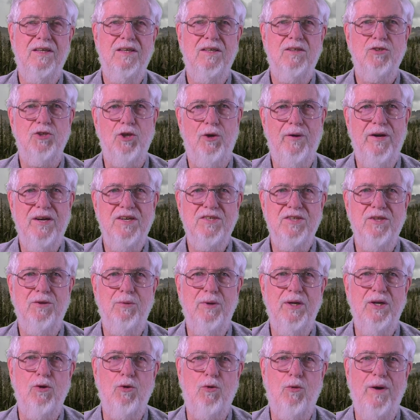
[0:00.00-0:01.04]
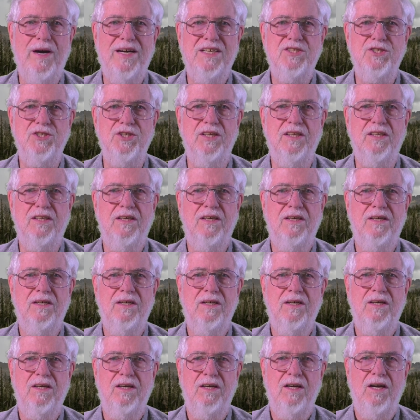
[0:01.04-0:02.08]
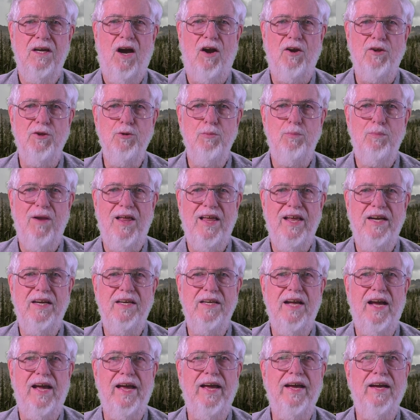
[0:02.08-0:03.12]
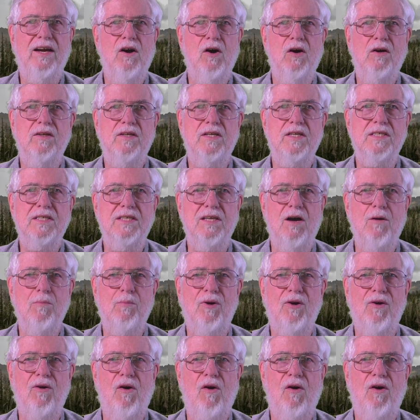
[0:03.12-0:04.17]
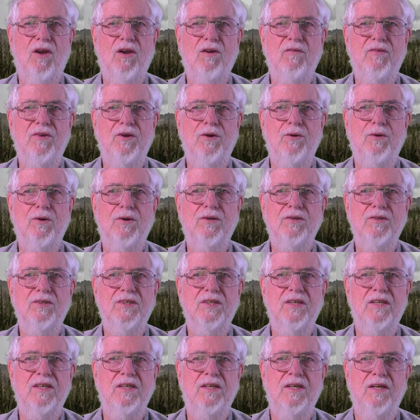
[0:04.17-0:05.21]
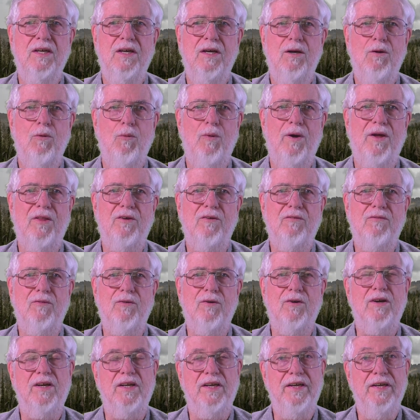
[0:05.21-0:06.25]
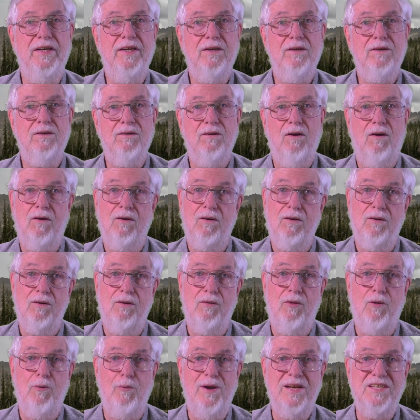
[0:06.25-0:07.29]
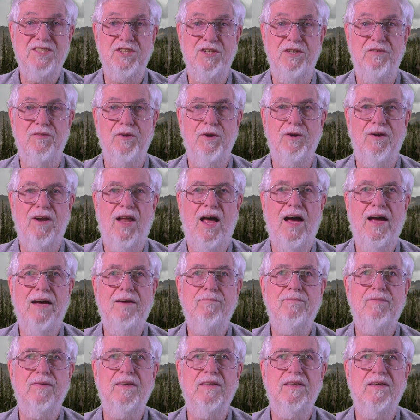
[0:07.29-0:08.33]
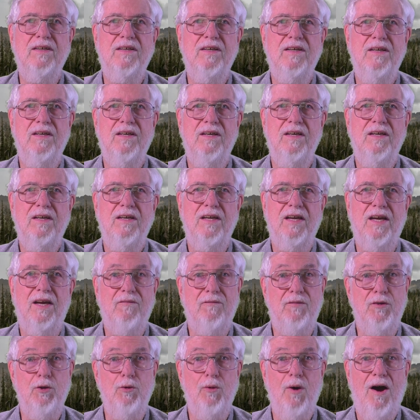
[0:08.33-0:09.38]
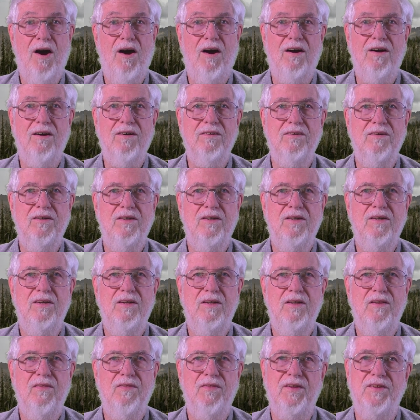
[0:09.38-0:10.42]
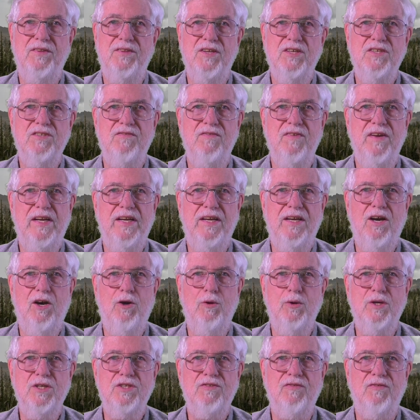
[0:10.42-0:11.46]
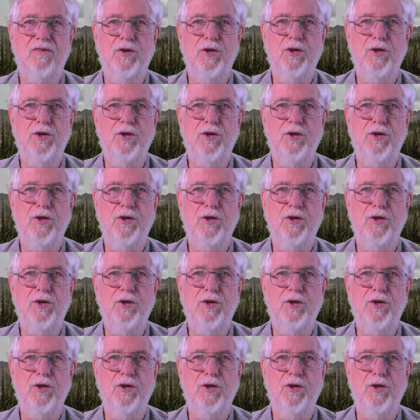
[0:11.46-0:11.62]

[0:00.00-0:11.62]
So here's the real question. Are you planning to hang on to some or all of yours, whether for a year or the rest of your life? If you are, then this video is for